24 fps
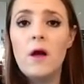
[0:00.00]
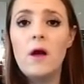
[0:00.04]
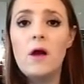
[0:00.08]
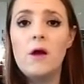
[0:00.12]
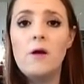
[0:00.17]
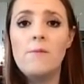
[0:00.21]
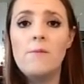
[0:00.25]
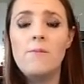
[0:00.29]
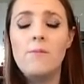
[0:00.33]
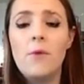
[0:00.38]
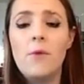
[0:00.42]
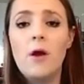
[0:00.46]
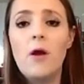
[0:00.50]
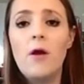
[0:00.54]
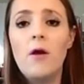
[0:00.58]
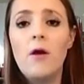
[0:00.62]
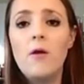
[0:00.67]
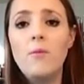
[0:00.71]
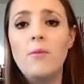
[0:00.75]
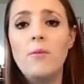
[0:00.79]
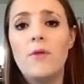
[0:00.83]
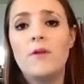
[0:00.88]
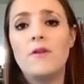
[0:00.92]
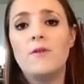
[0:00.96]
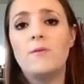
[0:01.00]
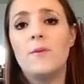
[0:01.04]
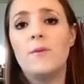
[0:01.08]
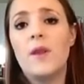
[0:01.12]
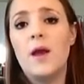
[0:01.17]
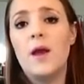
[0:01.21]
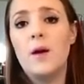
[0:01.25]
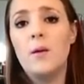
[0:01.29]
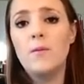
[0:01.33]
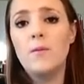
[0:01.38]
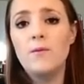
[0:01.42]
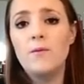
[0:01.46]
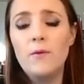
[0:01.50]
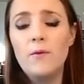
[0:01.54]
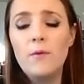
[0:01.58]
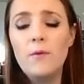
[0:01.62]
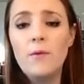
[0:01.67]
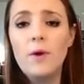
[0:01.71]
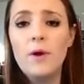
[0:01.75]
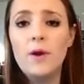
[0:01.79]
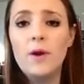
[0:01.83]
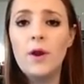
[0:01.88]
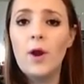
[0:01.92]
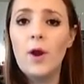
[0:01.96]
I hope that's been
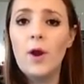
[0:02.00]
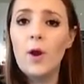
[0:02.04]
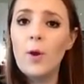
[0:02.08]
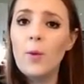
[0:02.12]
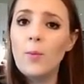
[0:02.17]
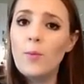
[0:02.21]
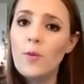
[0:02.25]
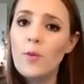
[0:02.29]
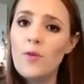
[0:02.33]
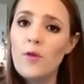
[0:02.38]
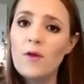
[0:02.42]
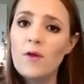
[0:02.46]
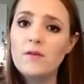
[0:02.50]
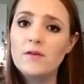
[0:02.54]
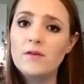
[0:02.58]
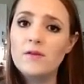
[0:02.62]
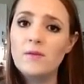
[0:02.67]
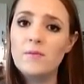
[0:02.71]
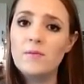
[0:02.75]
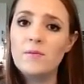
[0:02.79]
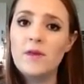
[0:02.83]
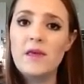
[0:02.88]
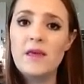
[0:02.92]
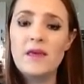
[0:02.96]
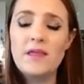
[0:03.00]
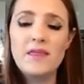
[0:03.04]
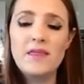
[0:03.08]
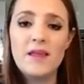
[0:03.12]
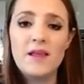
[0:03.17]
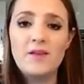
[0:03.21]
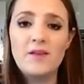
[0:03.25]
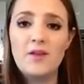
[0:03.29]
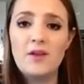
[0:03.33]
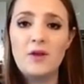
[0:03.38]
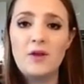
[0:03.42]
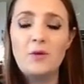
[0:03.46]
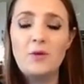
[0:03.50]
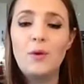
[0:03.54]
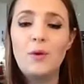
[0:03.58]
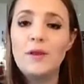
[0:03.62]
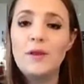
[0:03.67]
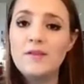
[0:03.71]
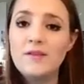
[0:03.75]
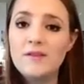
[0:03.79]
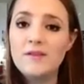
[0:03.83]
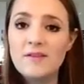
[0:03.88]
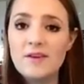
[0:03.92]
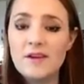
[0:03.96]
helpful, and I hope that there's some key things that you
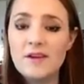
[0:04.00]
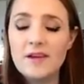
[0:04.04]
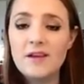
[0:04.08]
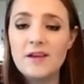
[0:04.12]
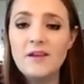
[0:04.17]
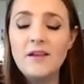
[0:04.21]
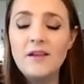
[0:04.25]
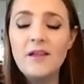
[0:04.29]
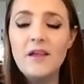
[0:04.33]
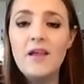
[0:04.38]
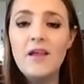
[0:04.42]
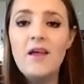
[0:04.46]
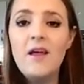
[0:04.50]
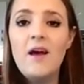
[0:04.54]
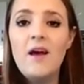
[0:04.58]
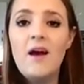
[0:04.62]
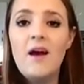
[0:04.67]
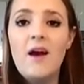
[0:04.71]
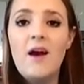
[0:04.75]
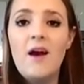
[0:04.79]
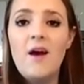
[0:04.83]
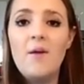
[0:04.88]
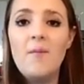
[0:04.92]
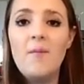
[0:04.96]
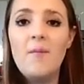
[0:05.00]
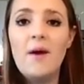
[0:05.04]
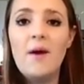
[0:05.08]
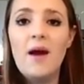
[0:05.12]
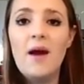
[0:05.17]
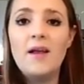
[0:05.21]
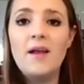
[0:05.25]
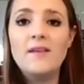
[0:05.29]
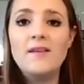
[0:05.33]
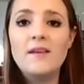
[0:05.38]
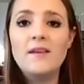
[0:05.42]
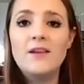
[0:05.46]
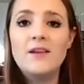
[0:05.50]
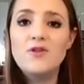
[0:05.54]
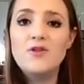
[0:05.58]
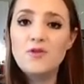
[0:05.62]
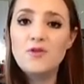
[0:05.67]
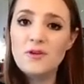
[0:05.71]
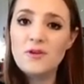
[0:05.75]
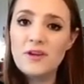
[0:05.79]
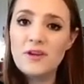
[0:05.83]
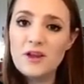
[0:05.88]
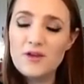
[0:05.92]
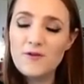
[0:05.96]
can steal and
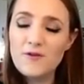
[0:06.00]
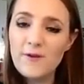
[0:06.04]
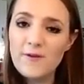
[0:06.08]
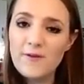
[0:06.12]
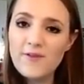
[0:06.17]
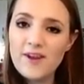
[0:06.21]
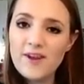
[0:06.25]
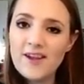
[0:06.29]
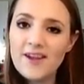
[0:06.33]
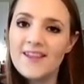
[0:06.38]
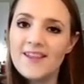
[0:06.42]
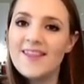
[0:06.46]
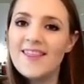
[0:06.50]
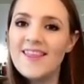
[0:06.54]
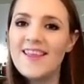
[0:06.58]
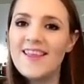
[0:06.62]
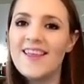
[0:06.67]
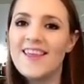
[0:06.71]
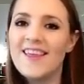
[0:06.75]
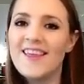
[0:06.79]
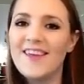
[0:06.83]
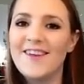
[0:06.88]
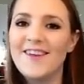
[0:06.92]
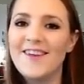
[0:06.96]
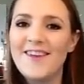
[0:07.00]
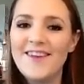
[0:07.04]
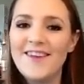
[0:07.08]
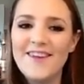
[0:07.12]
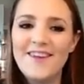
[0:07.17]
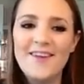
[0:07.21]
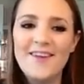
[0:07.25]
enjoy Teach 5 a Day. Thank you.